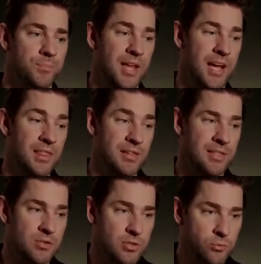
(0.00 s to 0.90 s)
And I think
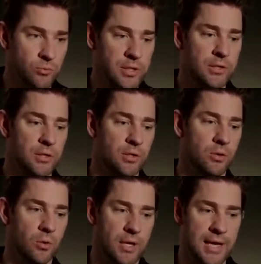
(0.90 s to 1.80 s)
there's a real
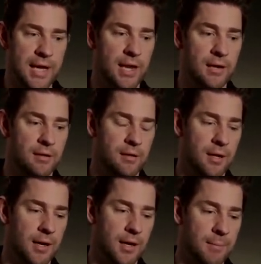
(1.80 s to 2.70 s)
organic
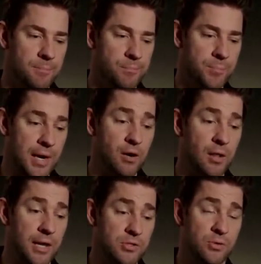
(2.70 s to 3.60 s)

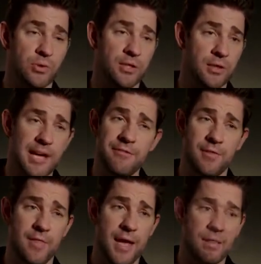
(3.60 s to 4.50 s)
parallel to real
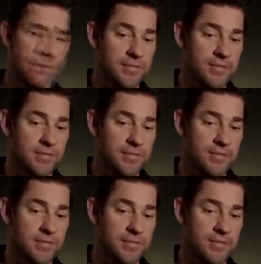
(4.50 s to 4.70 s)
life in that.